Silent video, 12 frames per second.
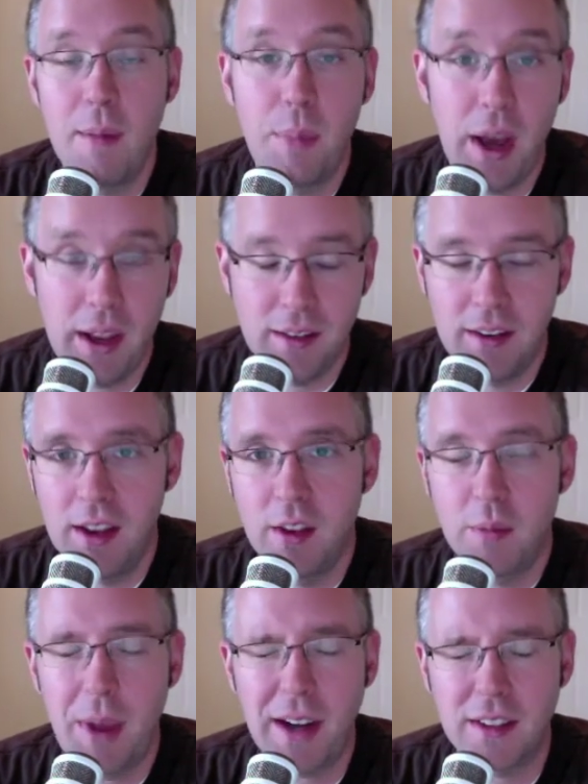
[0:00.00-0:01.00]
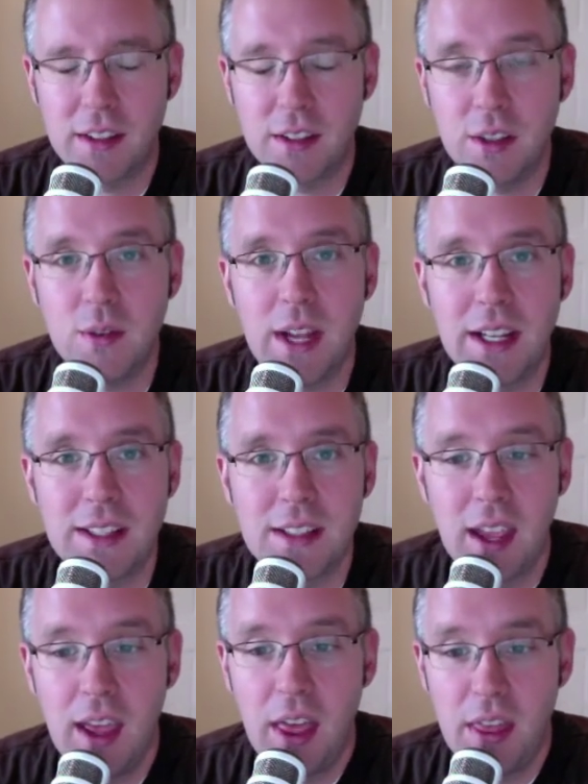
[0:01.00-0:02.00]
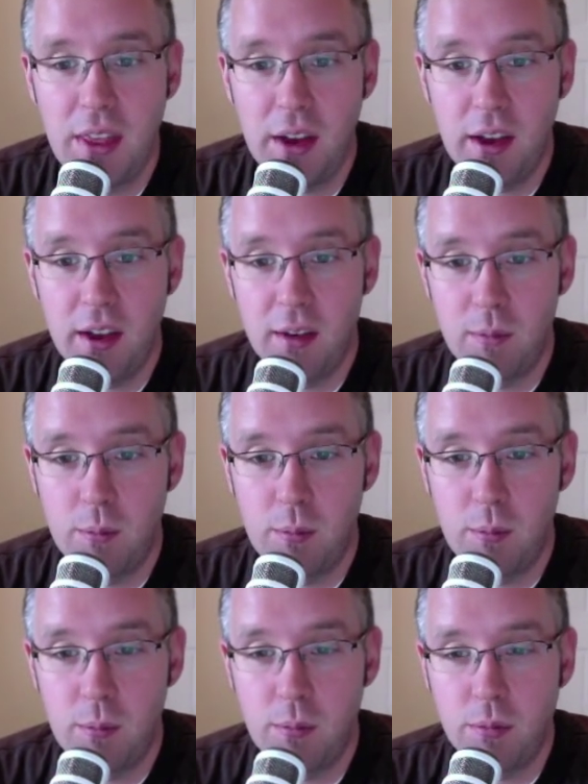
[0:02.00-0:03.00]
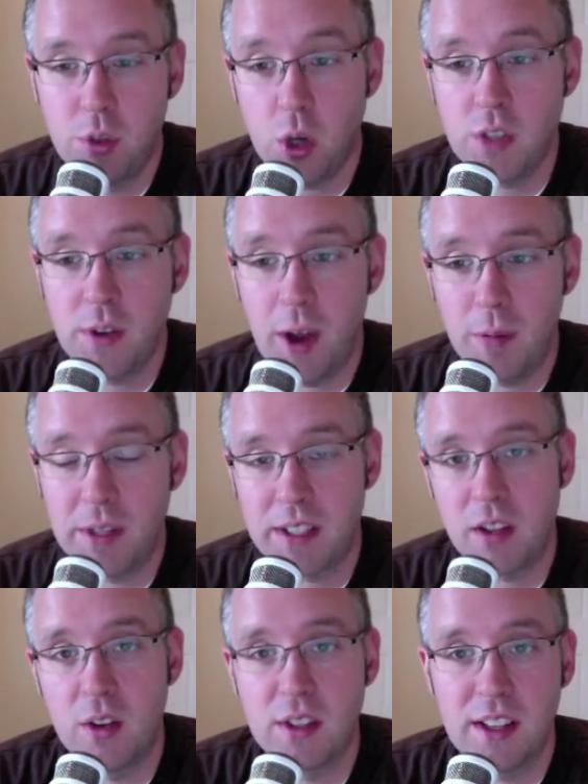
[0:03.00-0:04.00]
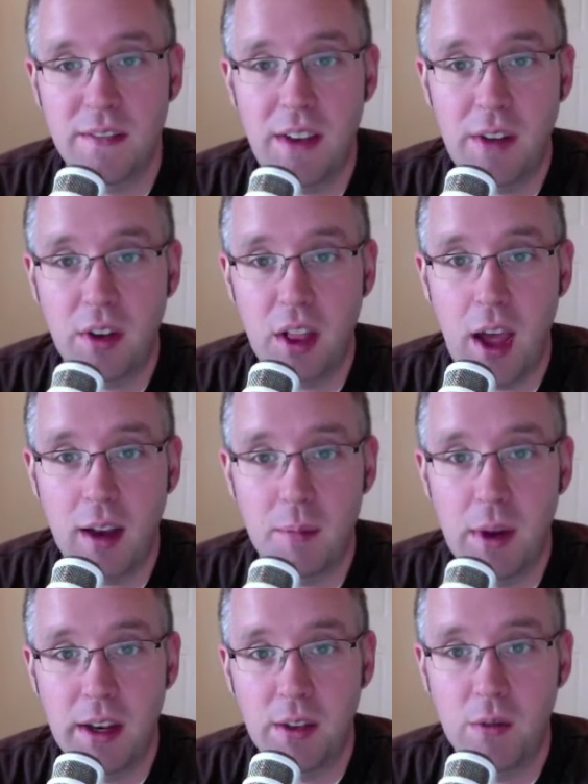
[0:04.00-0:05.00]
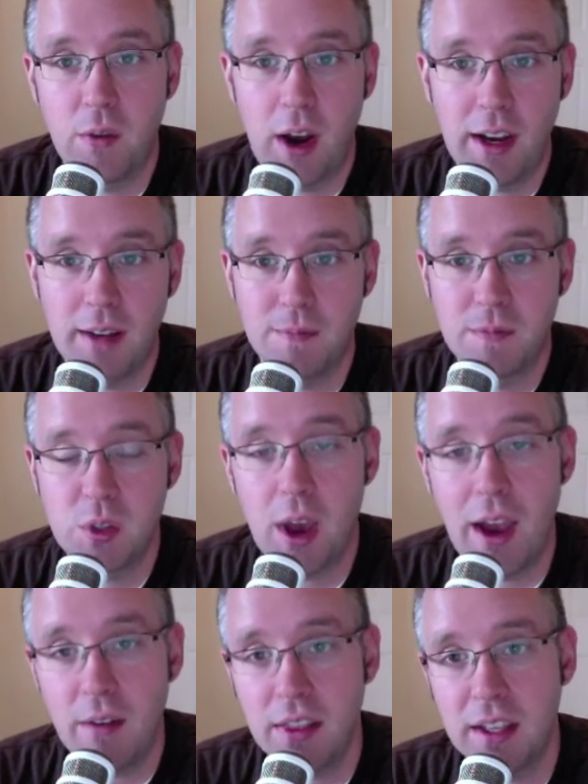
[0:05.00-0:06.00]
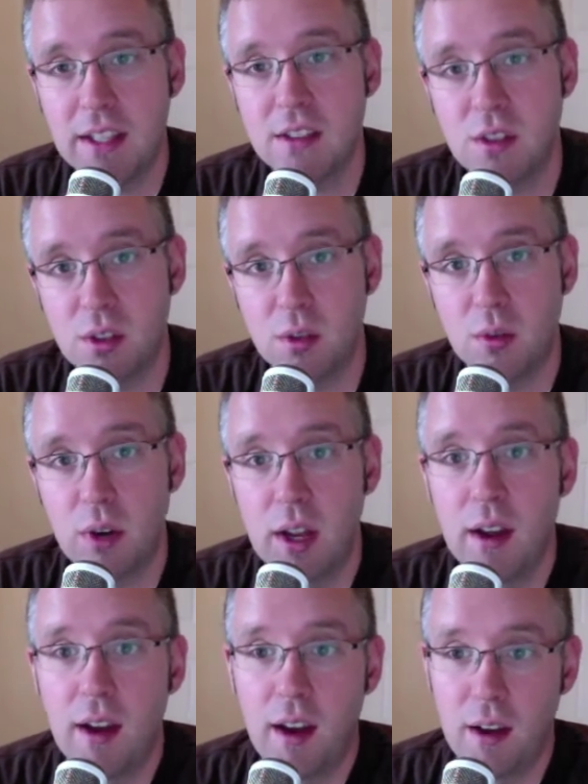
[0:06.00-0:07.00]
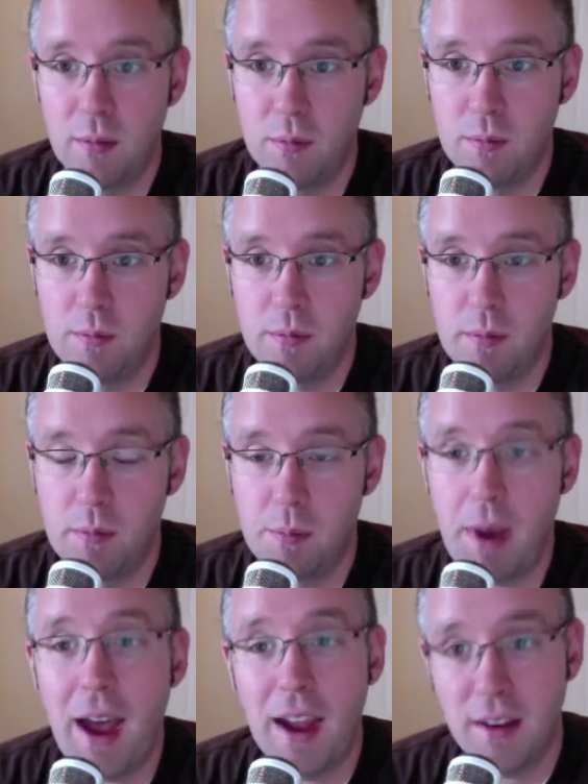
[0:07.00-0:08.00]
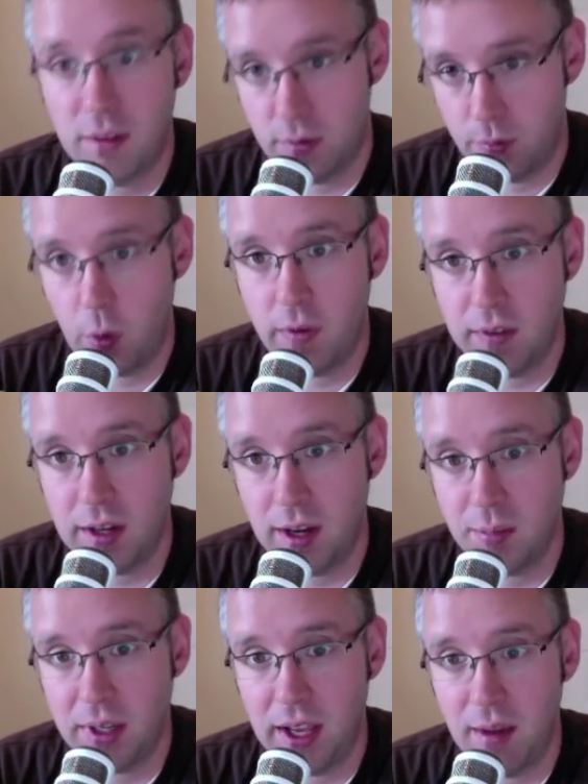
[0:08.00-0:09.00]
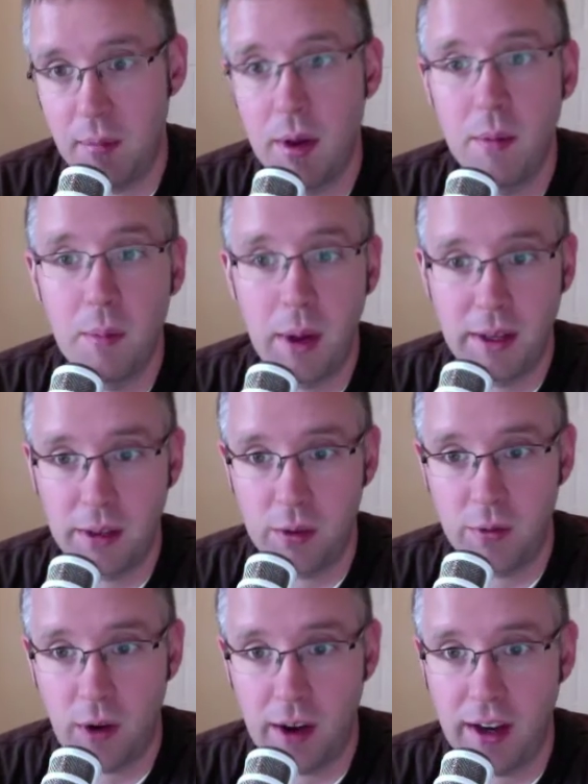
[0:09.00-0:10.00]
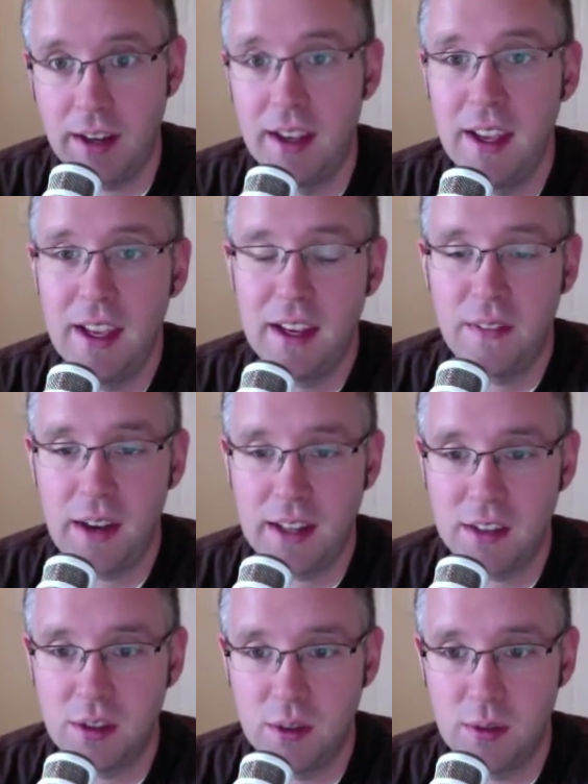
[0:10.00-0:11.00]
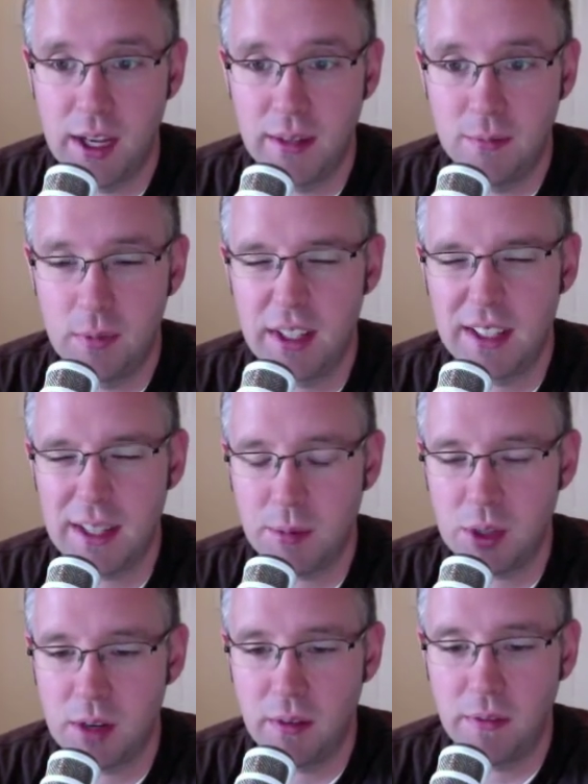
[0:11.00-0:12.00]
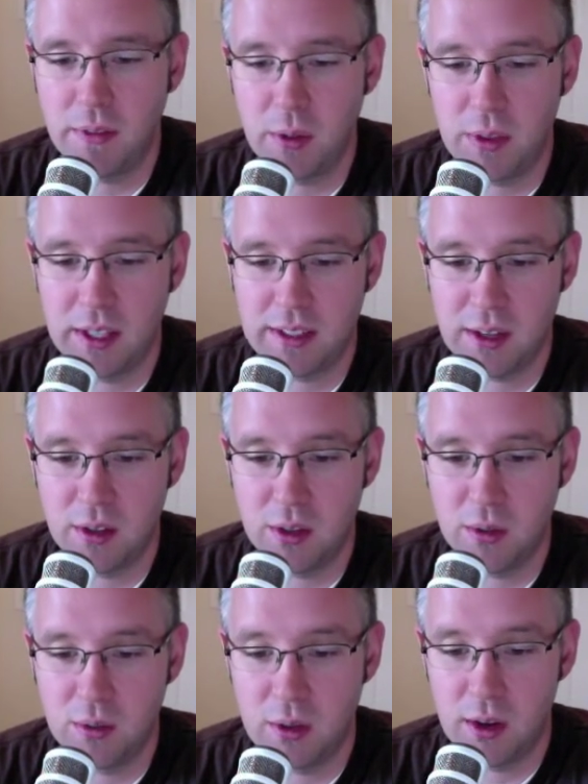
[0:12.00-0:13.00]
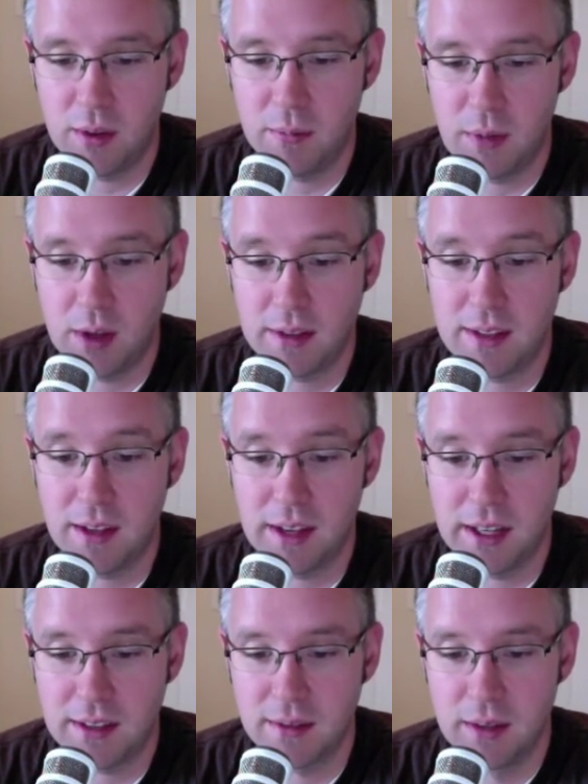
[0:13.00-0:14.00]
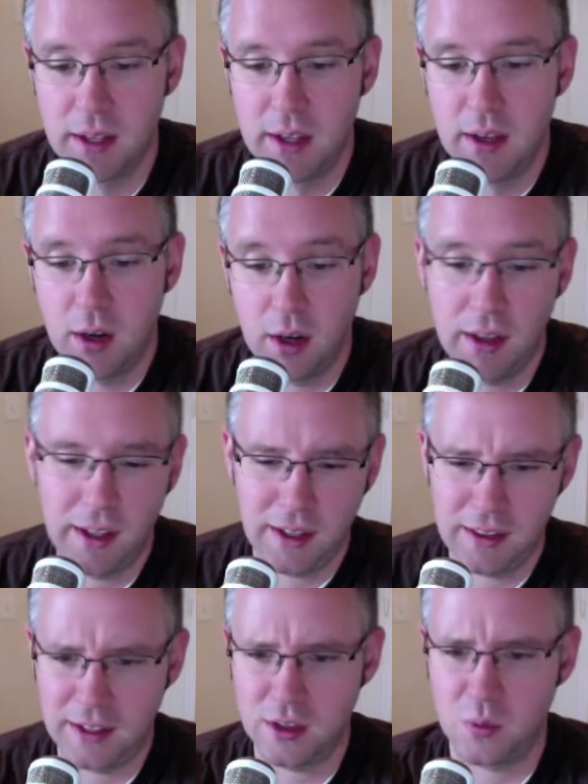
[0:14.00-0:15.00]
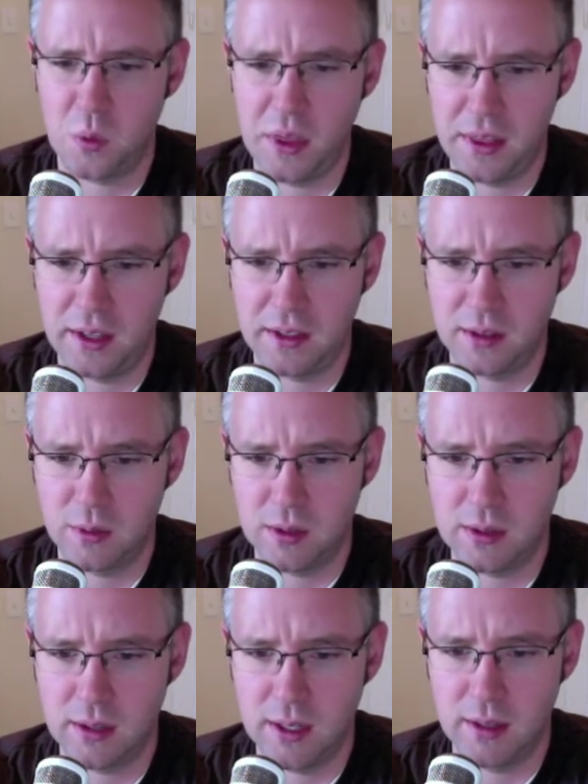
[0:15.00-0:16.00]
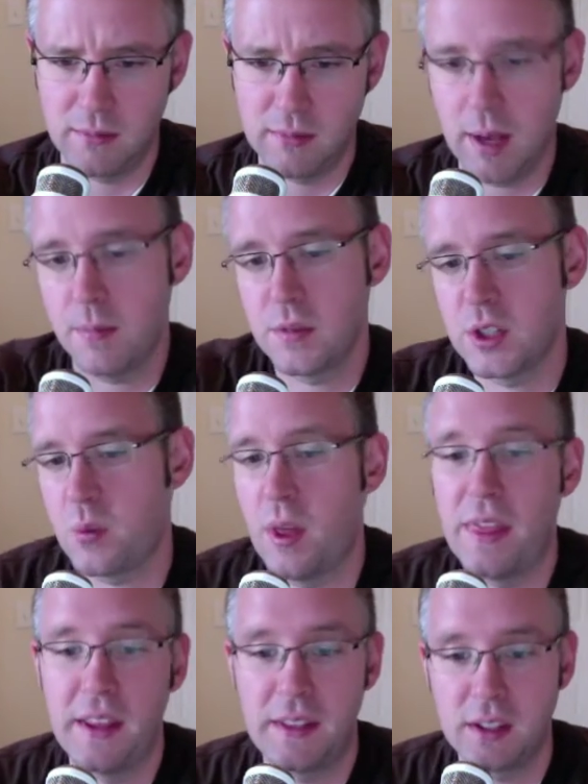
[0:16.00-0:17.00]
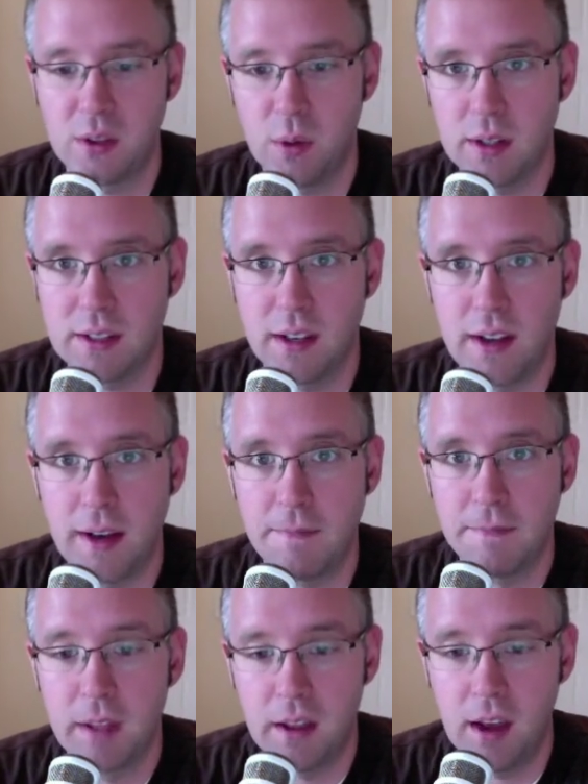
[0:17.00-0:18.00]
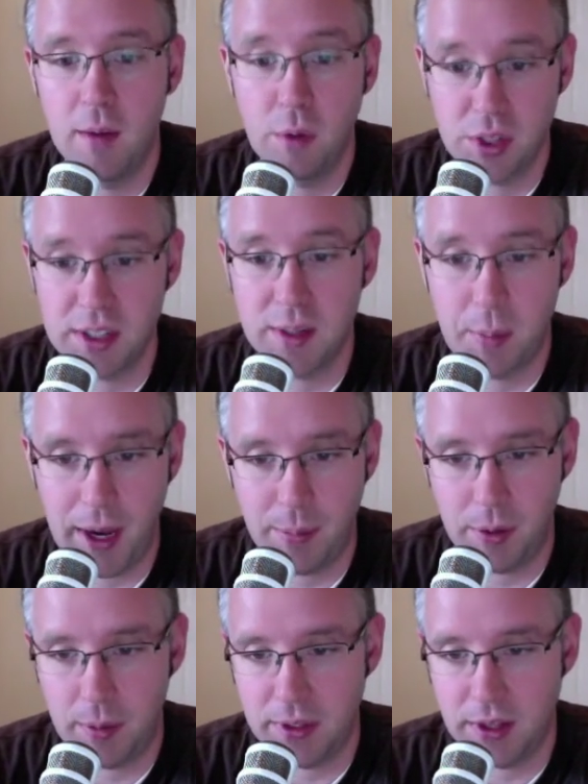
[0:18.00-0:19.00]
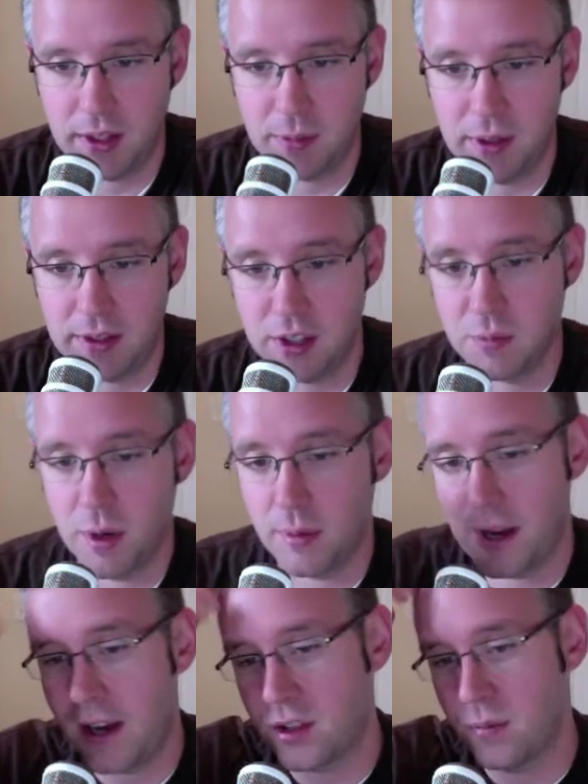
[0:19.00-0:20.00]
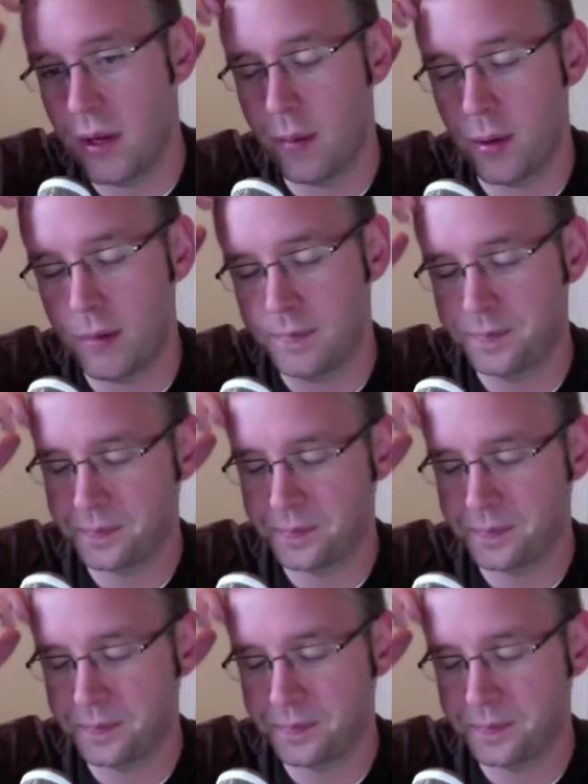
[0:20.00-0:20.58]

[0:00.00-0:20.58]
But back to the due dates, the Georgia View Help Desk closes at 5 o'clock, Monday through Friday. So everything is due by 4:59 p.m., Monday through Friday, if it has a due date, with the exception of a few things that are due on Sundays. Or I think just one thing that's due on Sunday. Yep, just one thing that's due on Sunday, which is the paper that we talked about, the Ishmael reaction paper.